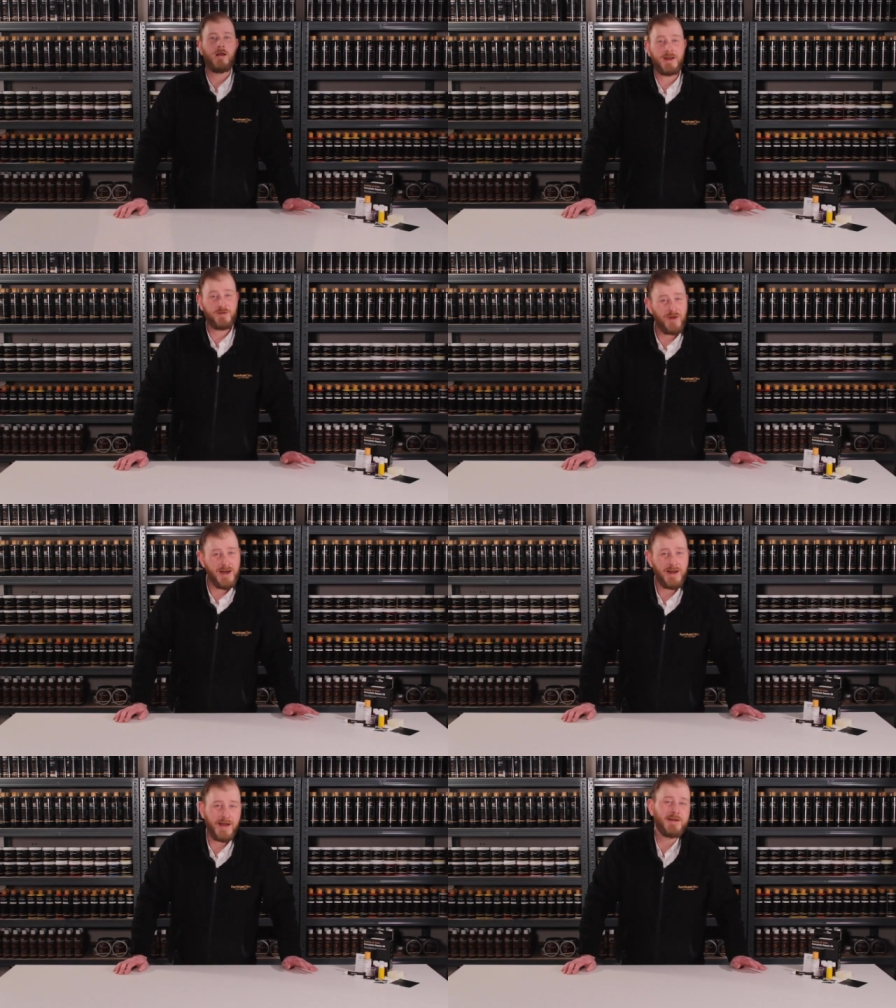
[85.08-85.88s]
It's
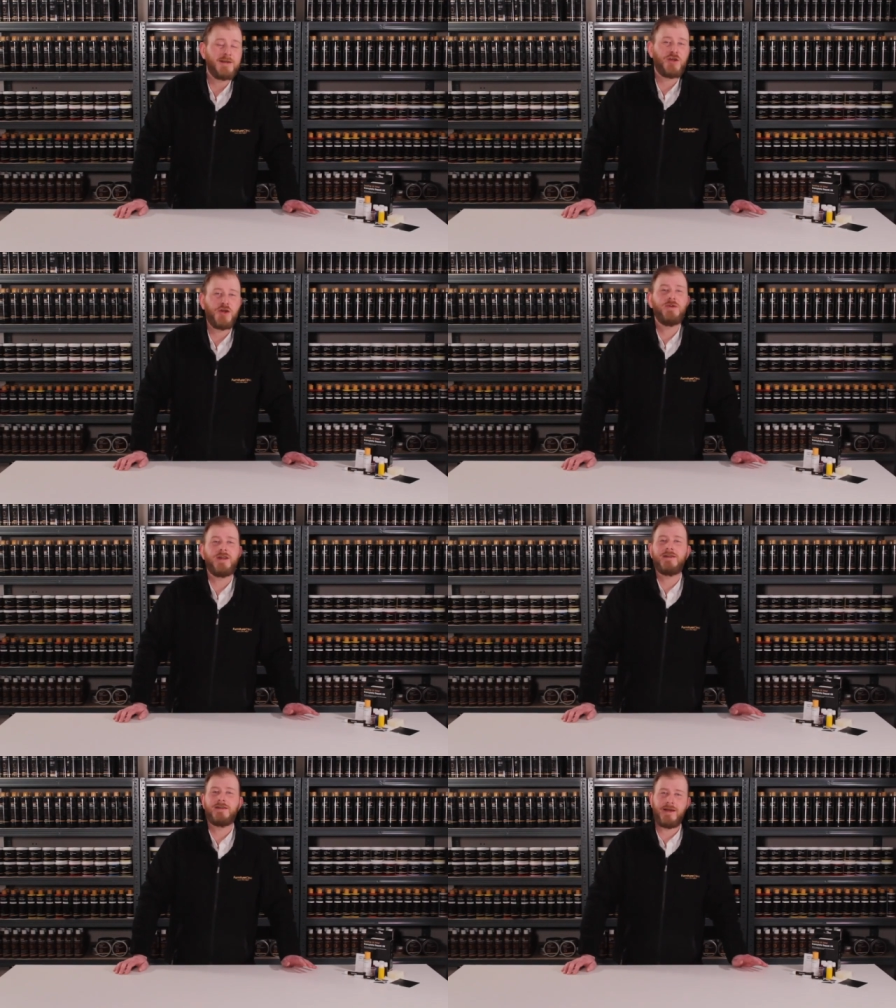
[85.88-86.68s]
really easy to use
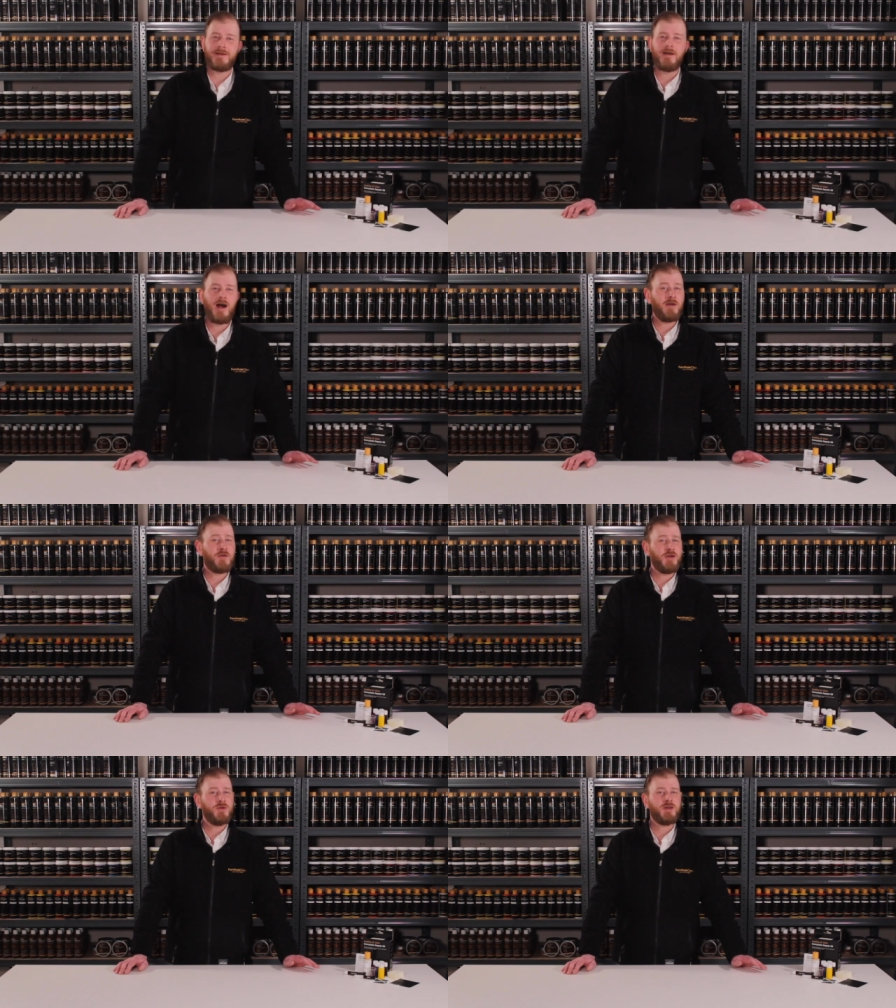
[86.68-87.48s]
this kit.
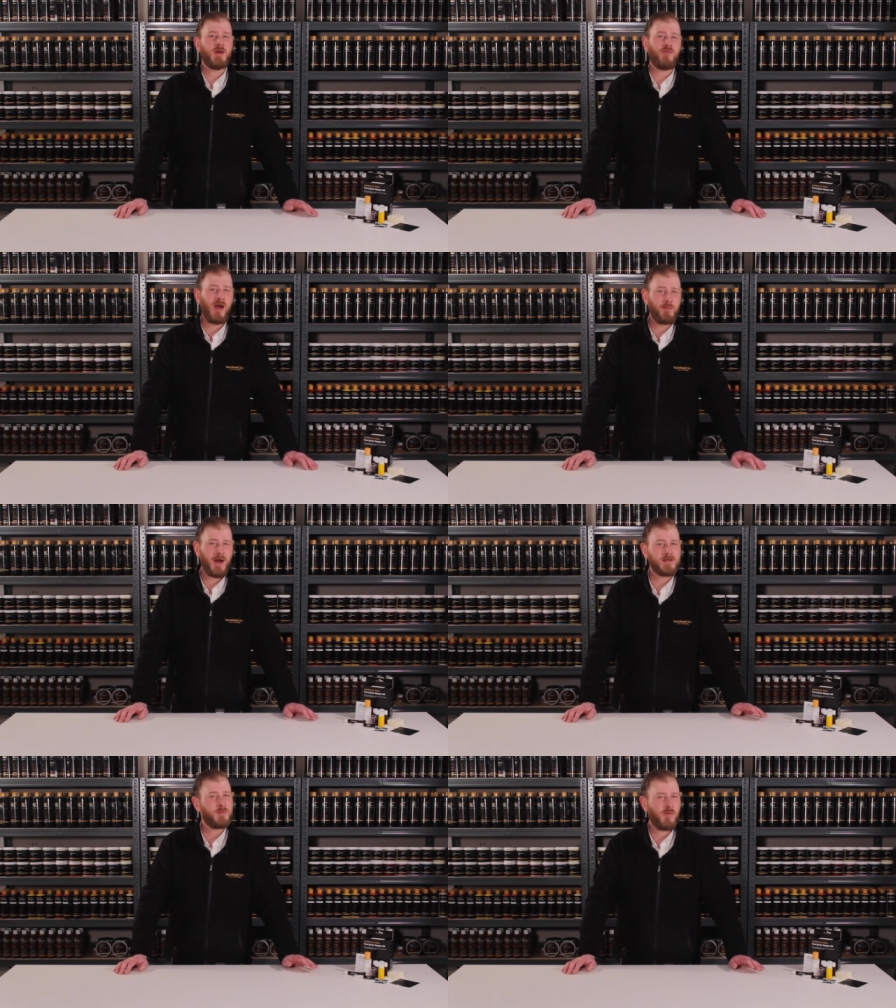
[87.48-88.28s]
After using the prep
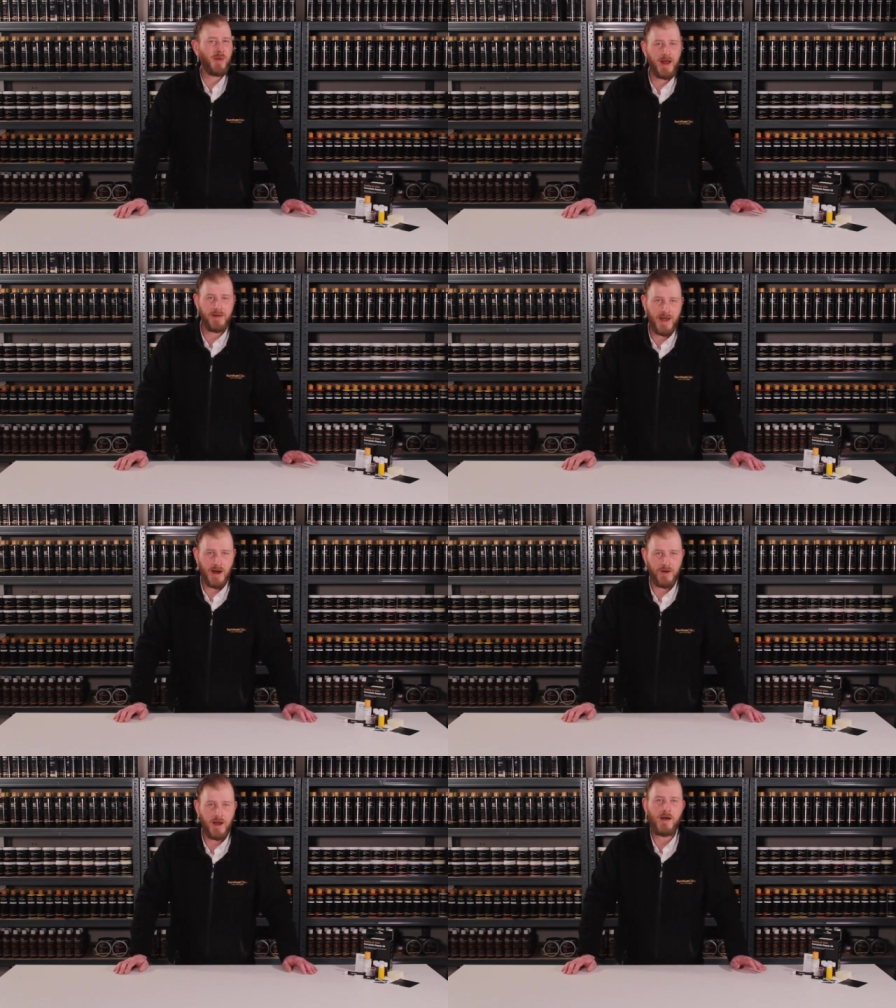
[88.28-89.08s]
pad to prepare the
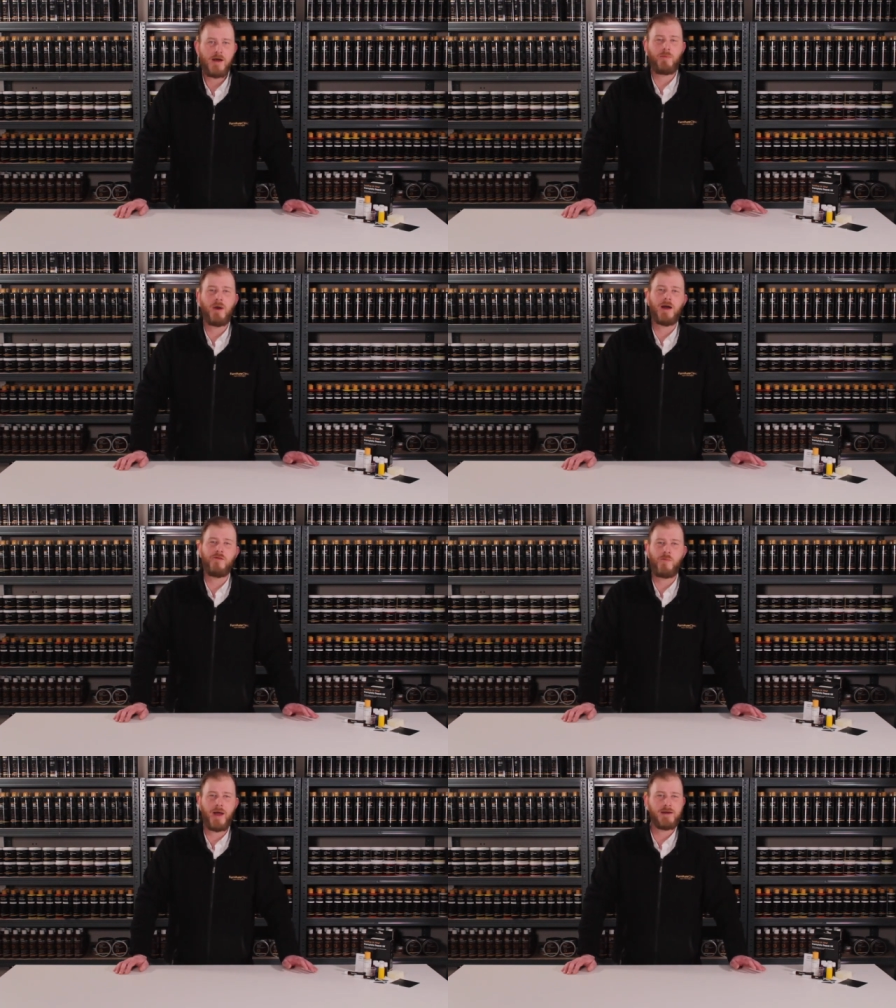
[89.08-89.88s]
area, apply
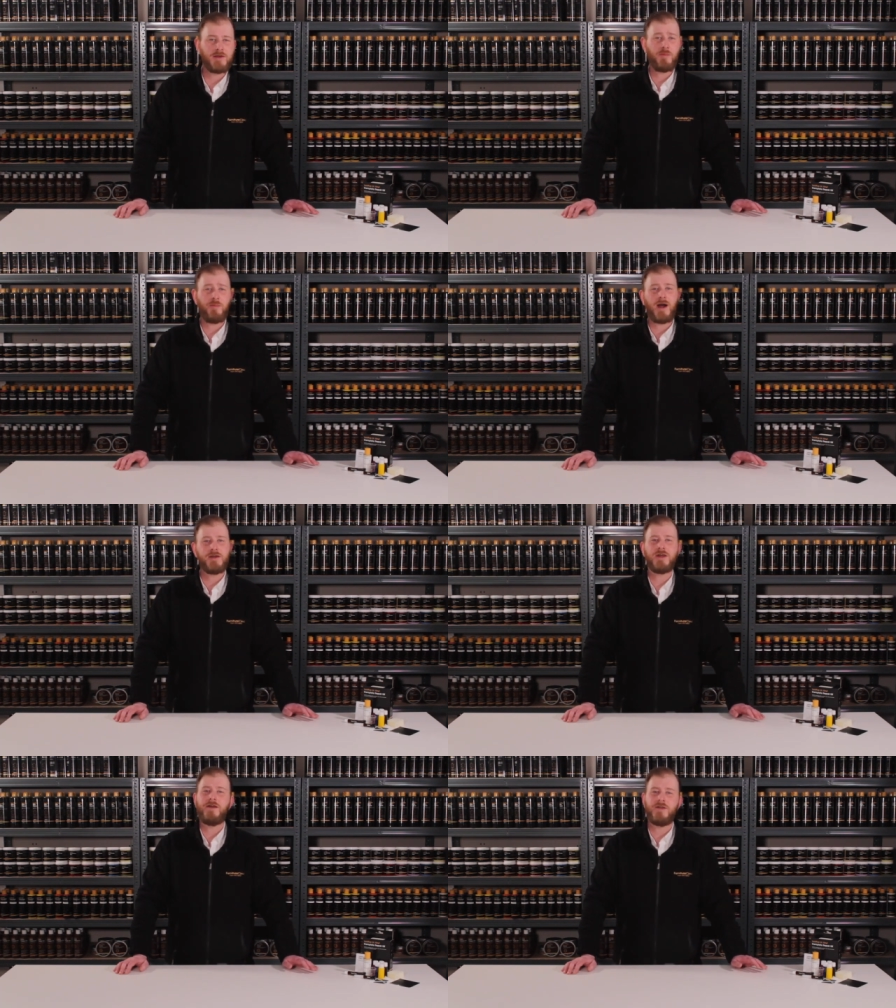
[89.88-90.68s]
the repair sub
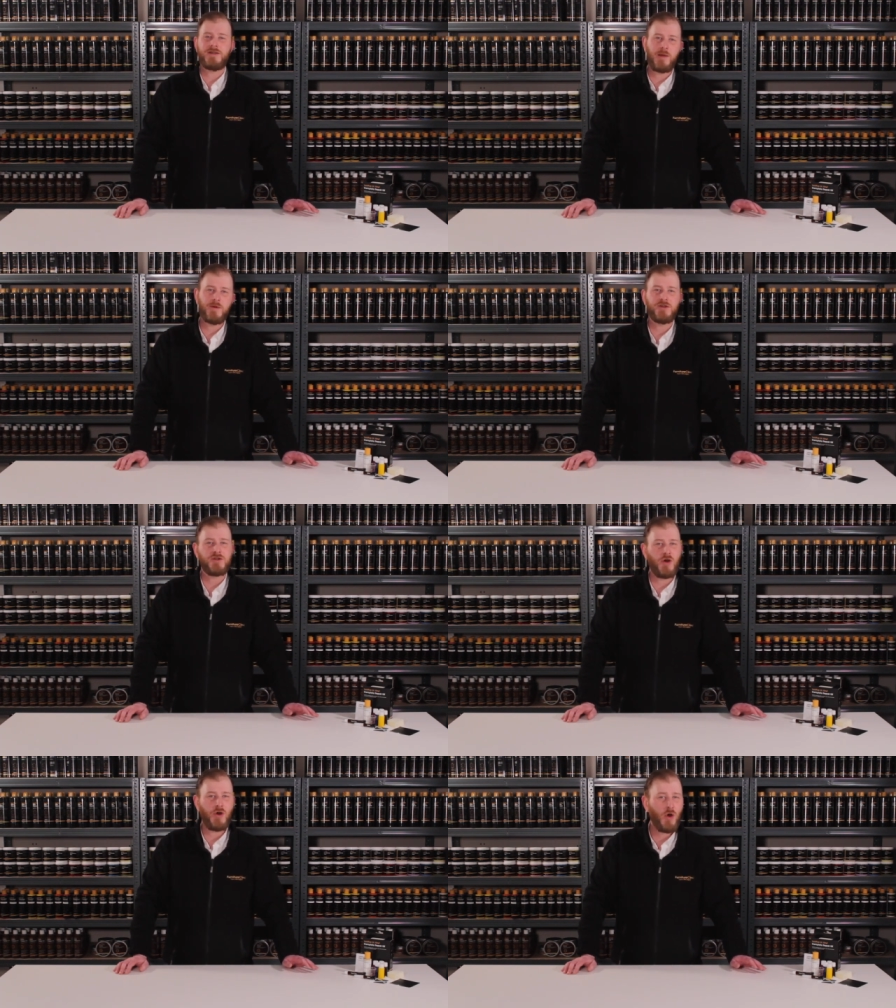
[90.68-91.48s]
patch if the damage has
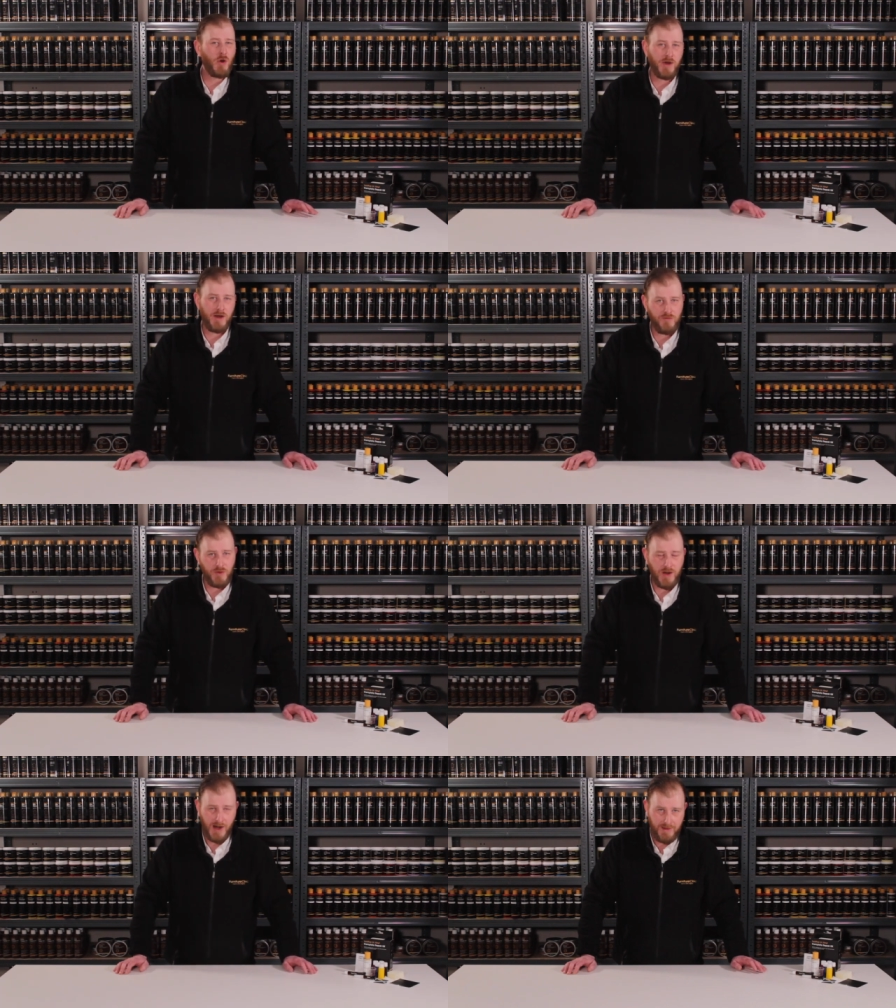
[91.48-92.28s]
gone all the way
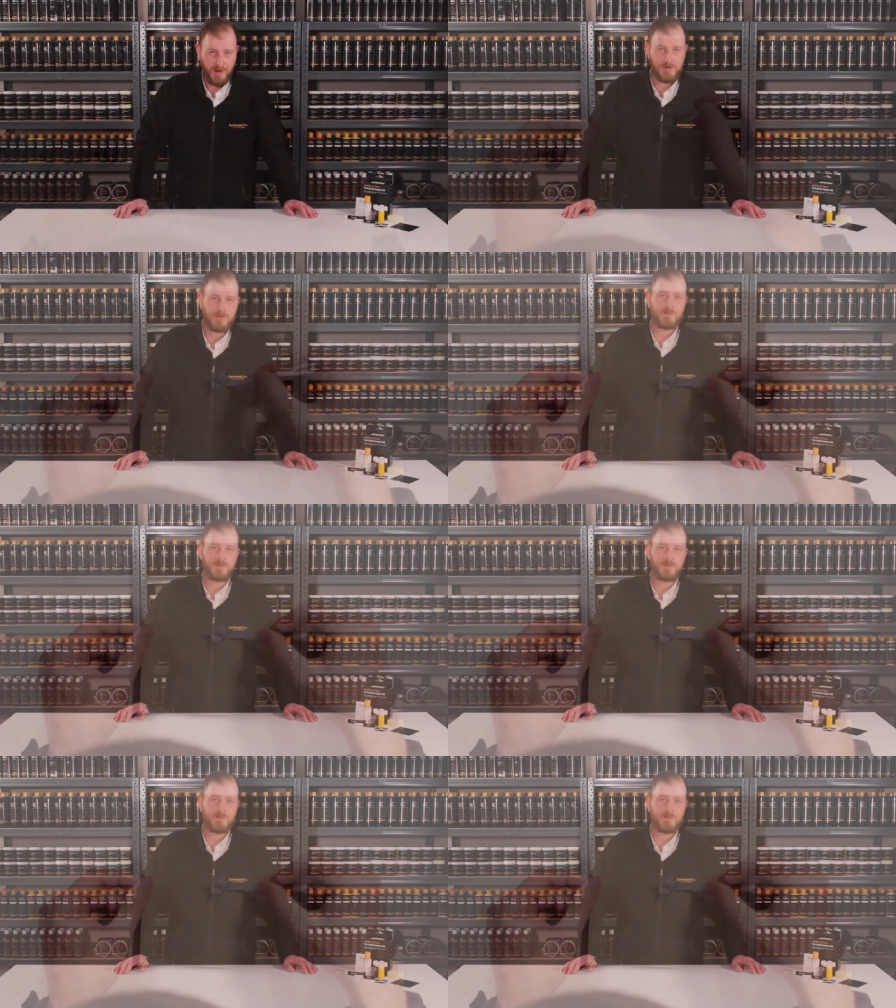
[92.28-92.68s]
through the leather.